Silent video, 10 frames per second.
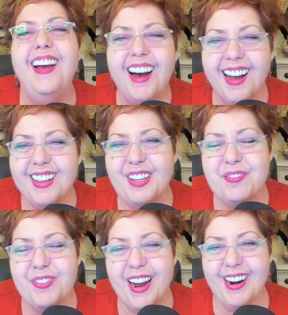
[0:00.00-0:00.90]
I lit
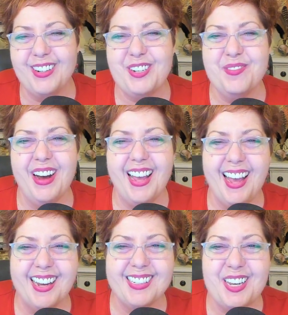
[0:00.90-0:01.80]
fire to my
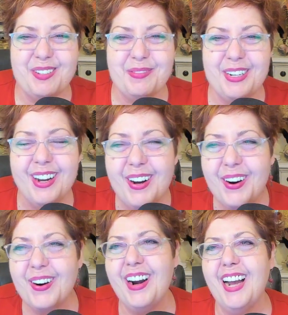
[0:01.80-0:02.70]
ex-husband
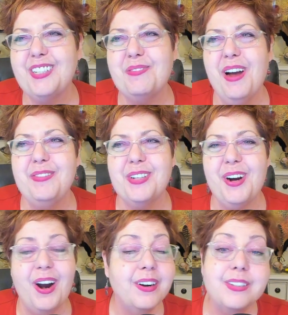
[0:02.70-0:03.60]
or ex-wife's
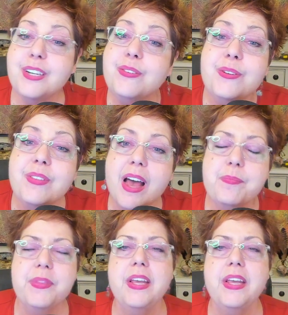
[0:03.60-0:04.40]
car. Don't do that.